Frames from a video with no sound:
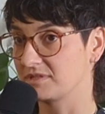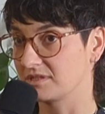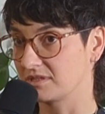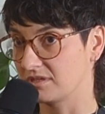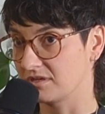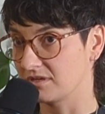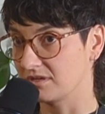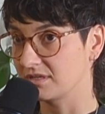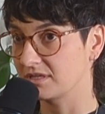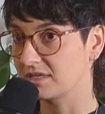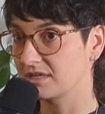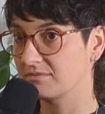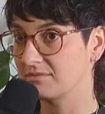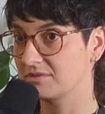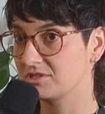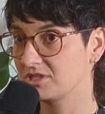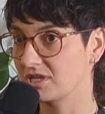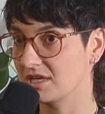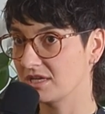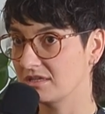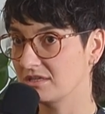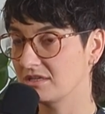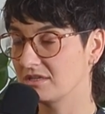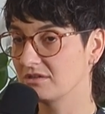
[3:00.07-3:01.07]
security with
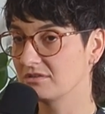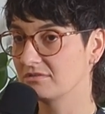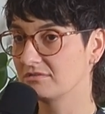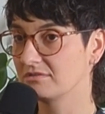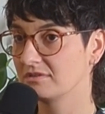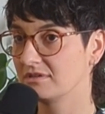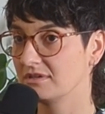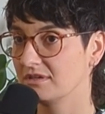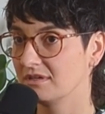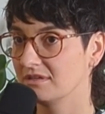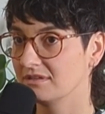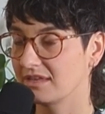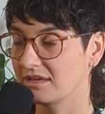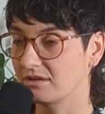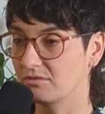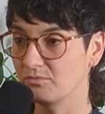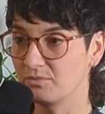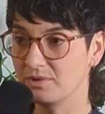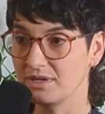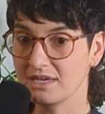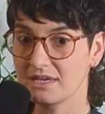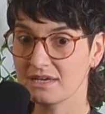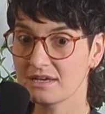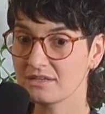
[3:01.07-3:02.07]
JQ. Like
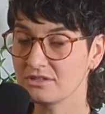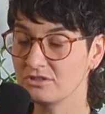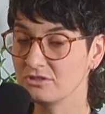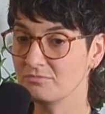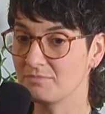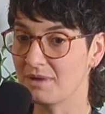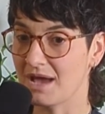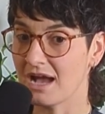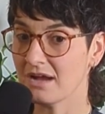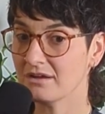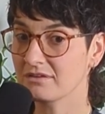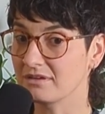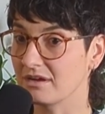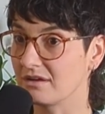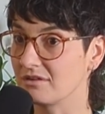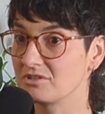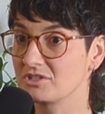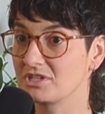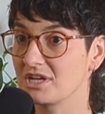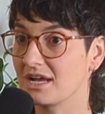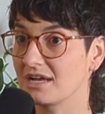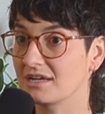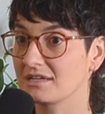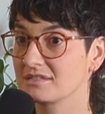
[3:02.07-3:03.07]
we do
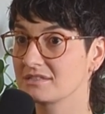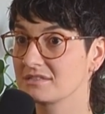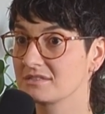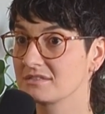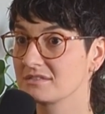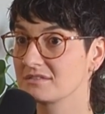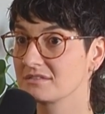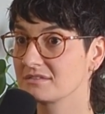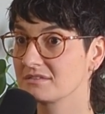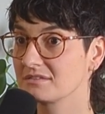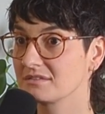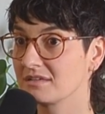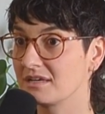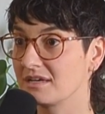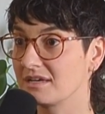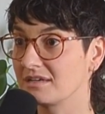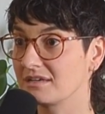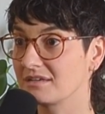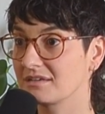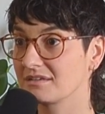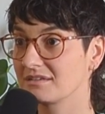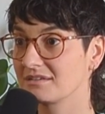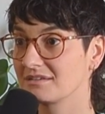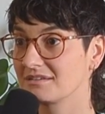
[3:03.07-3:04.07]
background checks,
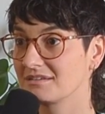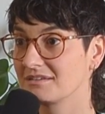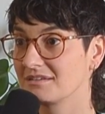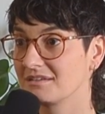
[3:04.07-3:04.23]
like